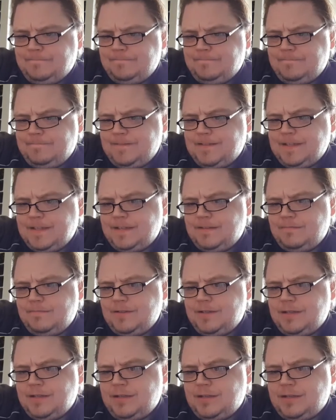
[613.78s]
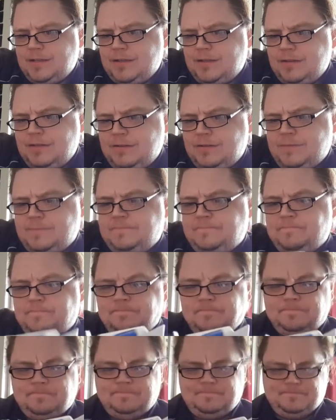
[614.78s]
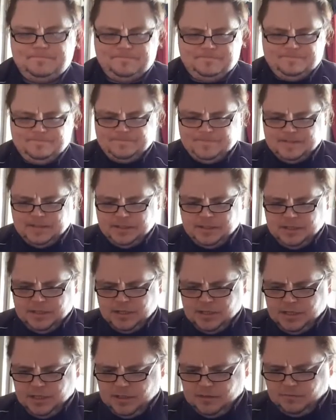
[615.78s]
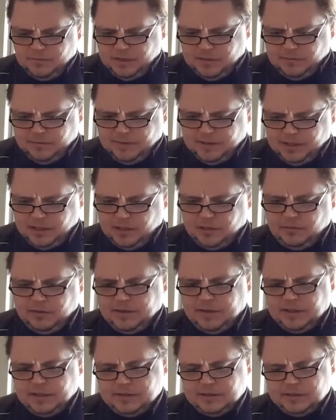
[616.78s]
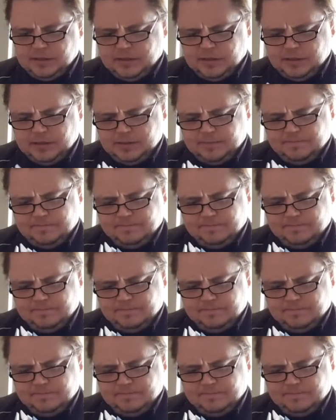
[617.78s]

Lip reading: There we go. Why won't that go in that side?